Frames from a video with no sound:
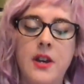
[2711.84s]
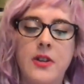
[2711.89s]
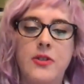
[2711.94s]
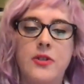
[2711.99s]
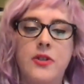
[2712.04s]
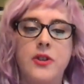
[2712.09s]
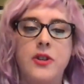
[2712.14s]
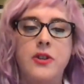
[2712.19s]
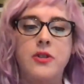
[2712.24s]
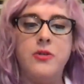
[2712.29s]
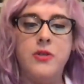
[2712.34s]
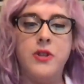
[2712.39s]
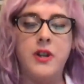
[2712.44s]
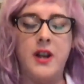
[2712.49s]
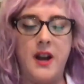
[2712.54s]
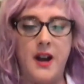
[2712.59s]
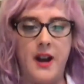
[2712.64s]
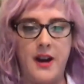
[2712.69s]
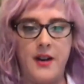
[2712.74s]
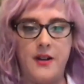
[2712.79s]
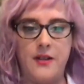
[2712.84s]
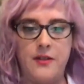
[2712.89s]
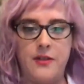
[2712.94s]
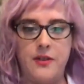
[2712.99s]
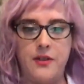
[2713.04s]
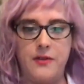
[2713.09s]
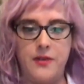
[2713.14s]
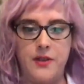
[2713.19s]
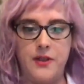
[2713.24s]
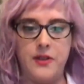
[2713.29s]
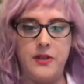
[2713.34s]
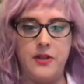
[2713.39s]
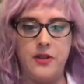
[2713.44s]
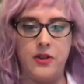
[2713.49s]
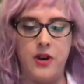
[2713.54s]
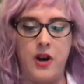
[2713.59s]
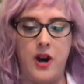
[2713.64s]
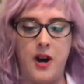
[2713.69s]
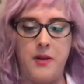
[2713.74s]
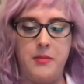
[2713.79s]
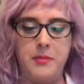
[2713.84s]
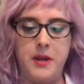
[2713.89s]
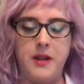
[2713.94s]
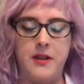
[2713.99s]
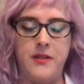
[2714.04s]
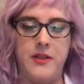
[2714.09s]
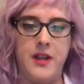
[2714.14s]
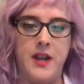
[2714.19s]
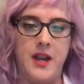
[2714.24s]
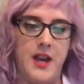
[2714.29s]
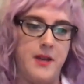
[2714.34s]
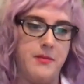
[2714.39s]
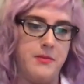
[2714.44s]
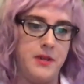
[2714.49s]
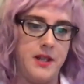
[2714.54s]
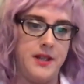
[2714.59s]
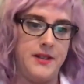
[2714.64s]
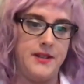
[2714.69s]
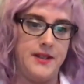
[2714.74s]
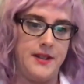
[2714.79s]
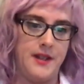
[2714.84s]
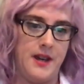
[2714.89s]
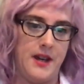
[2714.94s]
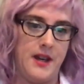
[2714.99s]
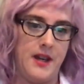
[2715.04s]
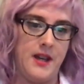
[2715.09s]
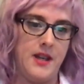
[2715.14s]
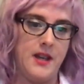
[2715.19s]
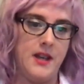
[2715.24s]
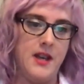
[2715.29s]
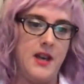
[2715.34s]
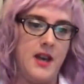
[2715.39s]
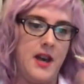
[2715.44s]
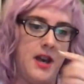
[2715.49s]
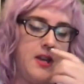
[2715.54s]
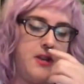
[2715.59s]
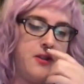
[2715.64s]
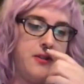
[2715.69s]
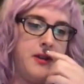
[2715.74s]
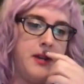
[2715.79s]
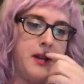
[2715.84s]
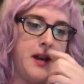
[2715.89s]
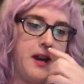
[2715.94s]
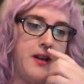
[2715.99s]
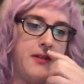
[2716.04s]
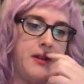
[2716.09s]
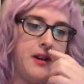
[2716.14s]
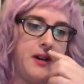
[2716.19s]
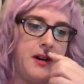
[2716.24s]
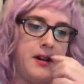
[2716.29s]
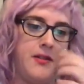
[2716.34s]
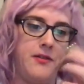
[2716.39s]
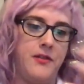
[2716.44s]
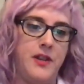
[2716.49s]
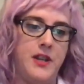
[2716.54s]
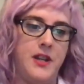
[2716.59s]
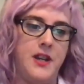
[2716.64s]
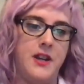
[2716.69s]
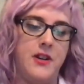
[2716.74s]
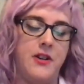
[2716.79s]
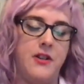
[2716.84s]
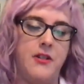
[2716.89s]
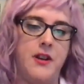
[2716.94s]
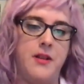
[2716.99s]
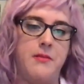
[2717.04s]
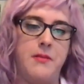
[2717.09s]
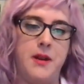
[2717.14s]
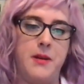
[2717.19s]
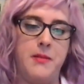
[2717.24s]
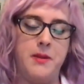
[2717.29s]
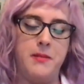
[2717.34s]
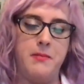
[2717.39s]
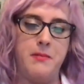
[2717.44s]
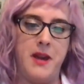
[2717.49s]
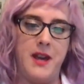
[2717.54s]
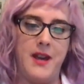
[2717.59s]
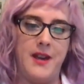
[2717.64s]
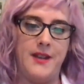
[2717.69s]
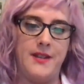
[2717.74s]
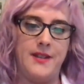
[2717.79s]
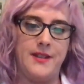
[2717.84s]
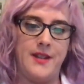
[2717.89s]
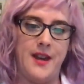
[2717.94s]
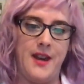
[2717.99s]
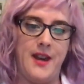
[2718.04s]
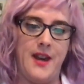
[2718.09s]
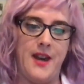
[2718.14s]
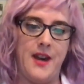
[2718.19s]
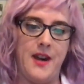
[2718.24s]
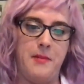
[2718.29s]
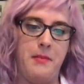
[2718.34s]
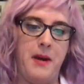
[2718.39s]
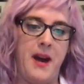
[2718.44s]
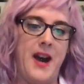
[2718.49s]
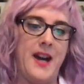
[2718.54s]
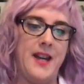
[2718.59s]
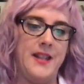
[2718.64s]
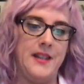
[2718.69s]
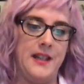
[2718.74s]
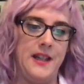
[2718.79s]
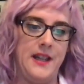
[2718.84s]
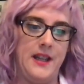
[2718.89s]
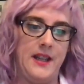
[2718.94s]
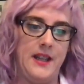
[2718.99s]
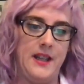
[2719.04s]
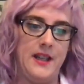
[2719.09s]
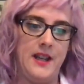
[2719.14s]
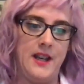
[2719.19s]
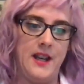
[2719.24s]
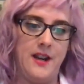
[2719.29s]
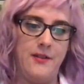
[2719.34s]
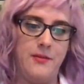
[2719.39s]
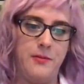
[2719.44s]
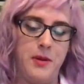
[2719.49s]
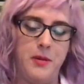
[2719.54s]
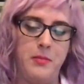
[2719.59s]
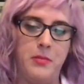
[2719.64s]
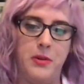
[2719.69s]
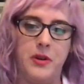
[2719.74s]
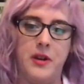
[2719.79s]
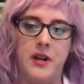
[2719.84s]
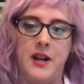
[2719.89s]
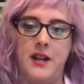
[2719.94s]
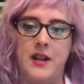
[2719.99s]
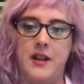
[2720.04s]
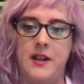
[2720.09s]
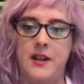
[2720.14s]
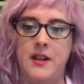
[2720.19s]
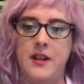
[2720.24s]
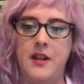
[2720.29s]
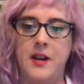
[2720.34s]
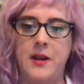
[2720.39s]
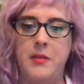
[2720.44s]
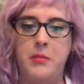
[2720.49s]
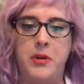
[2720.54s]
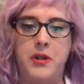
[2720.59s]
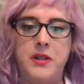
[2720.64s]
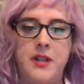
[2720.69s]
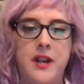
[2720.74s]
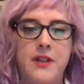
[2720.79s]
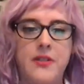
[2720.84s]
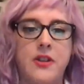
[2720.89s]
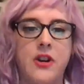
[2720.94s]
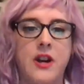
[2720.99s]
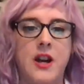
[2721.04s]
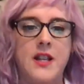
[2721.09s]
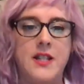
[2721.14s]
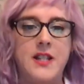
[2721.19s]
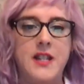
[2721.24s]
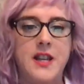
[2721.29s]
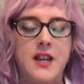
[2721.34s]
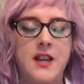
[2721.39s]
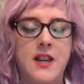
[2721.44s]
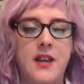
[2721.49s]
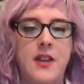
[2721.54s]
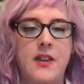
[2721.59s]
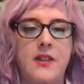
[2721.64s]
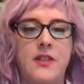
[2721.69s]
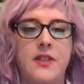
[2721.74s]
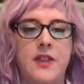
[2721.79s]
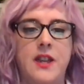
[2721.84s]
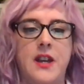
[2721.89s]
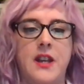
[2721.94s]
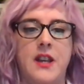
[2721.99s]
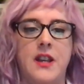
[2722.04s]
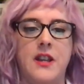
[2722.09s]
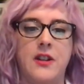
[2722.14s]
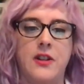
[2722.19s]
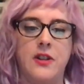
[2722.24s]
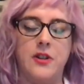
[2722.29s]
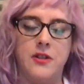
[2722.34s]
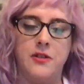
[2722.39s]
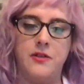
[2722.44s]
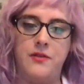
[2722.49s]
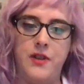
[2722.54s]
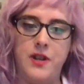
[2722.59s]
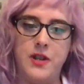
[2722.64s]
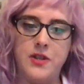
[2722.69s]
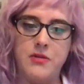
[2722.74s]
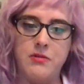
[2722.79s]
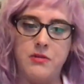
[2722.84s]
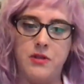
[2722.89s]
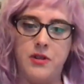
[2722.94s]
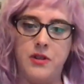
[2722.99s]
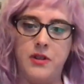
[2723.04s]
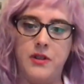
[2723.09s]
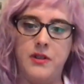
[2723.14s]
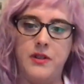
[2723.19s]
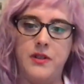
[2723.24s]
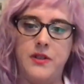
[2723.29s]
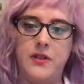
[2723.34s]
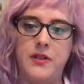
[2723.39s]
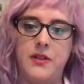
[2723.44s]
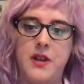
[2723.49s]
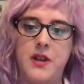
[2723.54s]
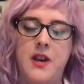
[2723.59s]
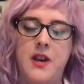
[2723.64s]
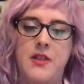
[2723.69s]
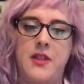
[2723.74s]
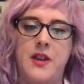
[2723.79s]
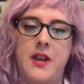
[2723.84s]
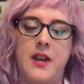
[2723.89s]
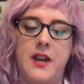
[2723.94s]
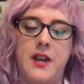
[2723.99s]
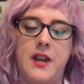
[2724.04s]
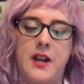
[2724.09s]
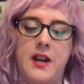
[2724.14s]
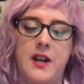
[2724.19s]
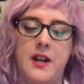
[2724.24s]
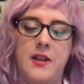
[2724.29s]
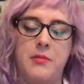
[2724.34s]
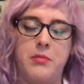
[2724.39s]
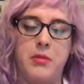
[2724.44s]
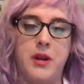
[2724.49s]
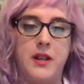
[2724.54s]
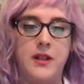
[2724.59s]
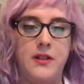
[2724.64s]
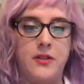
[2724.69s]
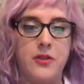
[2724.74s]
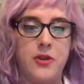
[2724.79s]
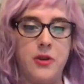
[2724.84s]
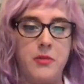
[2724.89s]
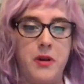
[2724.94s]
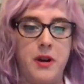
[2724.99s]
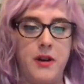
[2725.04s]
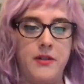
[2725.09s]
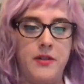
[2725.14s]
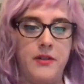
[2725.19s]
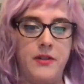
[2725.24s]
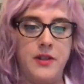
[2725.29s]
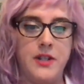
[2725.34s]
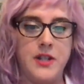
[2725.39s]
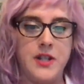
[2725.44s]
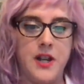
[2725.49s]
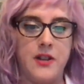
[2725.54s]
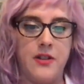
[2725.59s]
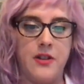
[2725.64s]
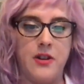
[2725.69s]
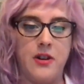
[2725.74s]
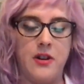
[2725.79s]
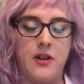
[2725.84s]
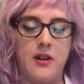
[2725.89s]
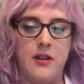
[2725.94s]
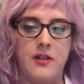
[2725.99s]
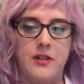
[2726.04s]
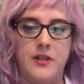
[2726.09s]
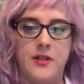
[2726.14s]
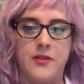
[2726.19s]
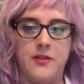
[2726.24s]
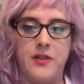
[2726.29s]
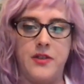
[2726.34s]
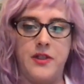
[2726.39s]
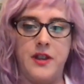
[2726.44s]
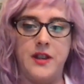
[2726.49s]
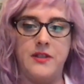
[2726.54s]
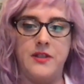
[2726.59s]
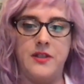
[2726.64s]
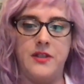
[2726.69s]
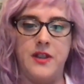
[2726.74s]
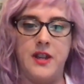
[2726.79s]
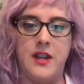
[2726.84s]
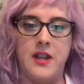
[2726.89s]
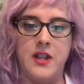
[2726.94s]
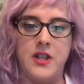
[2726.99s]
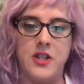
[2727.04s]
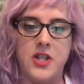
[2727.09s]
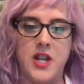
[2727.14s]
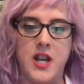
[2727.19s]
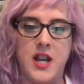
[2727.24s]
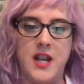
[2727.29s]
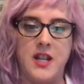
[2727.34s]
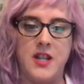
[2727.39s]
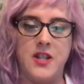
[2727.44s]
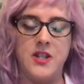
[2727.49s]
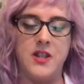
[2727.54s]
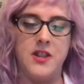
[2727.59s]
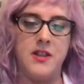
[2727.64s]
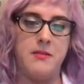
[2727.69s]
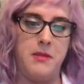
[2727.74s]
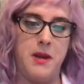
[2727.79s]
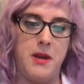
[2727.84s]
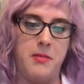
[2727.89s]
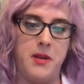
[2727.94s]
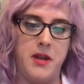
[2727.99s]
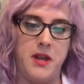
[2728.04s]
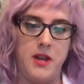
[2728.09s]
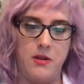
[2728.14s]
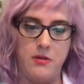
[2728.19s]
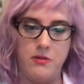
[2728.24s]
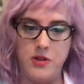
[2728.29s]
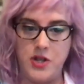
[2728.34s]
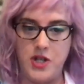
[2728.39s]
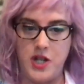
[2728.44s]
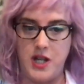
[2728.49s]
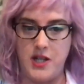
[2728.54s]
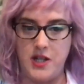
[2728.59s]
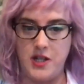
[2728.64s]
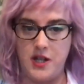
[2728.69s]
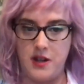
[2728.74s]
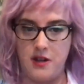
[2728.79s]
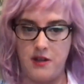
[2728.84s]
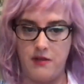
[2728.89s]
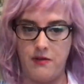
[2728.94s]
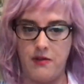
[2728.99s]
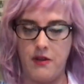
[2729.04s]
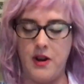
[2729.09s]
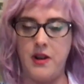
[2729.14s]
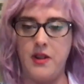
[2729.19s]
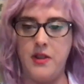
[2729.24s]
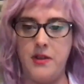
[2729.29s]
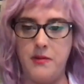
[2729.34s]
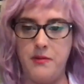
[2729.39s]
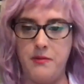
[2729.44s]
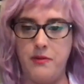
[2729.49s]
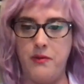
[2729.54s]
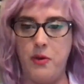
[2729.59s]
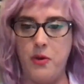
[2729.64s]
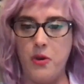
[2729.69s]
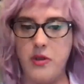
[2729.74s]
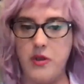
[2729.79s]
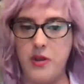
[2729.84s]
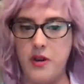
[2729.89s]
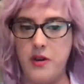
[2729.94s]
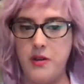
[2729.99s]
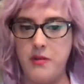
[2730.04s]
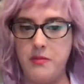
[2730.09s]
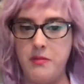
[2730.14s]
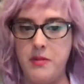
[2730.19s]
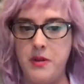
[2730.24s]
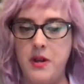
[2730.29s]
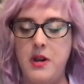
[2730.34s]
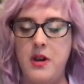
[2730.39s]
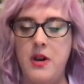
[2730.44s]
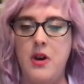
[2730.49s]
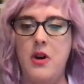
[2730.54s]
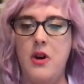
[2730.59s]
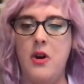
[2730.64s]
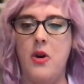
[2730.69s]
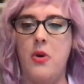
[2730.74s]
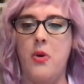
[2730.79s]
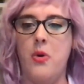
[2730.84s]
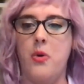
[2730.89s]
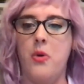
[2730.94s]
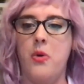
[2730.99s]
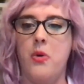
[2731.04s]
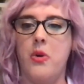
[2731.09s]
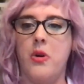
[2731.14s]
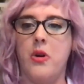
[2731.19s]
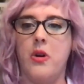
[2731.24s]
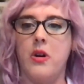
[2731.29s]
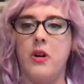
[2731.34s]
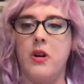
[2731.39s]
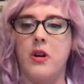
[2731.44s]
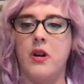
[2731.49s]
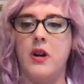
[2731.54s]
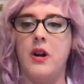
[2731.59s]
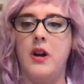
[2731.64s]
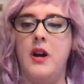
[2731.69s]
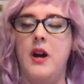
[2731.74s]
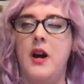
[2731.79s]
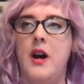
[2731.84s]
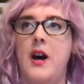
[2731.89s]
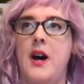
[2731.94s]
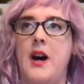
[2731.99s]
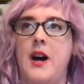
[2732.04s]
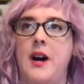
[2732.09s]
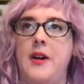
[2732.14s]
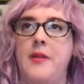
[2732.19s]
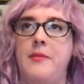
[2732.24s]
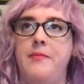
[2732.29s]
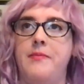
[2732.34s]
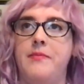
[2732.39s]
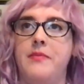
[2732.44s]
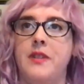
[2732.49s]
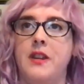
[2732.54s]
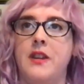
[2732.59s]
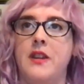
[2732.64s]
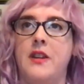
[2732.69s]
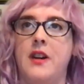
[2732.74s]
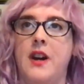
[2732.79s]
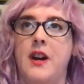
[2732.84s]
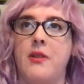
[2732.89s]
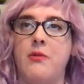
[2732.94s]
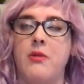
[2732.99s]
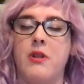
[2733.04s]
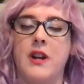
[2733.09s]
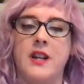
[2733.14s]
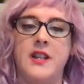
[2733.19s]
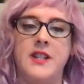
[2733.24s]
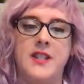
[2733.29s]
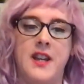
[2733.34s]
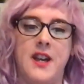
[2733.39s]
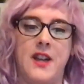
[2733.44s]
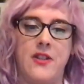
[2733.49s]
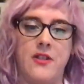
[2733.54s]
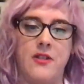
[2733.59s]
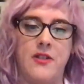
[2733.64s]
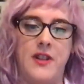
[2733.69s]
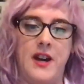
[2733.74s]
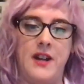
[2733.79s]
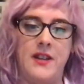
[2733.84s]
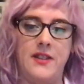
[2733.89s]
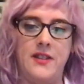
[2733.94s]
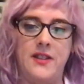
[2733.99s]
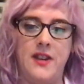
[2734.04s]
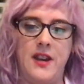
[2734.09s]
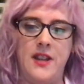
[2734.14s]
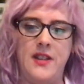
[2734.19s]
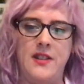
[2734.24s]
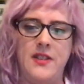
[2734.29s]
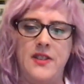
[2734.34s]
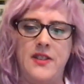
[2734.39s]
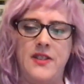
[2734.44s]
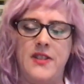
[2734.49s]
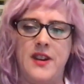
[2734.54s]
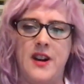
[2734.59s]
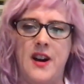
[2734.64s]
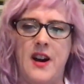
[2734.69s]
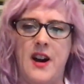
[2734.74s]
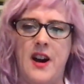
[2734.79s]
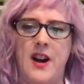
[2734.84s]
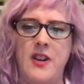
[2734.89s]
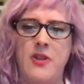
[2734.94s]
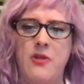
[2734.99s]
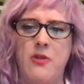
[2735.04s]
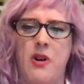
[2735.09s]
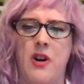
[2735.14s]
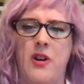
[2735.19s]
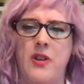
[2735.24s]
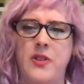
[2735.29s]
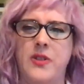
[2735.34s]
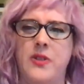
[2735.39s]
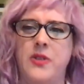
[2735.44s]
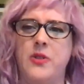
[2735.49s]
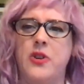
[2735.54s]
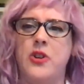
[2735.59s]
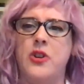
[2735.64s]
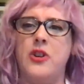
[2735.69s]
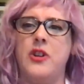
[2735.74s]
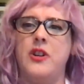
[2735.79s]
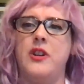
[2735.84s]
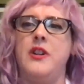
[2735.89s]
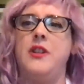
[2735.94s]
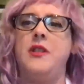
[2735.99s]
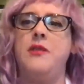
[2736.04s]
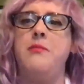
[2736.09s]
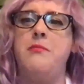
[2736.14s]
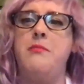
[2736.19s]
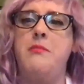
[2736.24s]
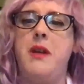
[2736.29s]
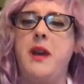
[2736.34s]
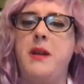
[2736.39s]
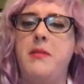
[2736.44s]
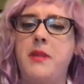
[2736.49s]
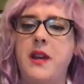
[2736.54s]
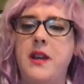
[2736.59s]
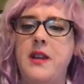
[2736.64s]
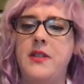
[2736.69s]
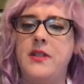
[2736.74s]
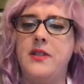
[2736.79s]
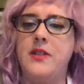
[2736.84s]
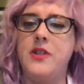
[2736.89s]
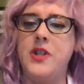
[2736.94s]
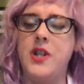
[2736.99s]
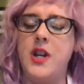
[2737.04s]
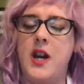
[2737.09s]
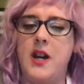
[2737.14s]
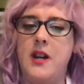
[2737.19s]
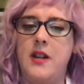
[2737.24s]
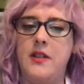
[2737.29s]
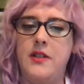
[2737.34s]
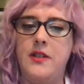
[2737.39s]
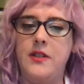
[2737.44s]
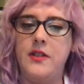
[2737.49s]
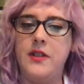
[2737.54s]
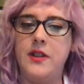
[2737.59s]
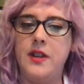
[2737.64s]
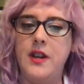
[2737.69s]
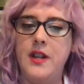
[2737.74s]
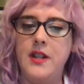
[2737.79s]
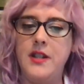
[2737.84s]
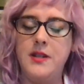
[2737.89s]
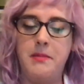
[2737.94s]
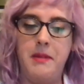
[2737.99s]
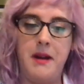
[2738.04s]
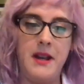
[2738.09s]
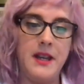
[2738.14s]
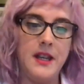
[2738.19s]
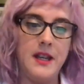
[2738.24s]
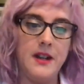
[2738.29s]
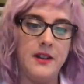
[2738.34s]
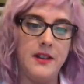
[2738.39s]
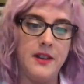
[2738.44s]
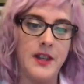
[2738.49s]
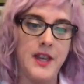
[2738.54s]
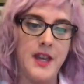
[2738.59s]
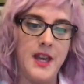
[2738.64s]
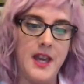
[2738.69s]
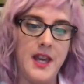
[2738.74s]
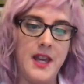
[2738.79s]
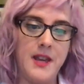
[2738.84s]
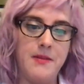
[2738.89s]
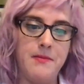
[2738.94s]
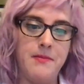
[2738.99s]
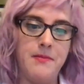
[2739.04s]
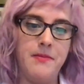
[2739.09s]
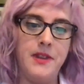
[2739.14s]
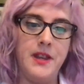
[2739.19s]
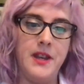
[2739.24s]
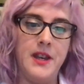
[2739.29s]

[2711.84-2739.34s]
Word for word: So you could have the physical copy of the game, let's say, and you could have it on a video and maybe make, say, a Padlet and have people kind of put down their ideas. They can include visuals. They can kind of brainstorm mm-hmm. off of each other on different things that they could change. And then maybe you would change it in front of them for them or um, kind of working together in that sense. You also could maybe suggest, depending on the game,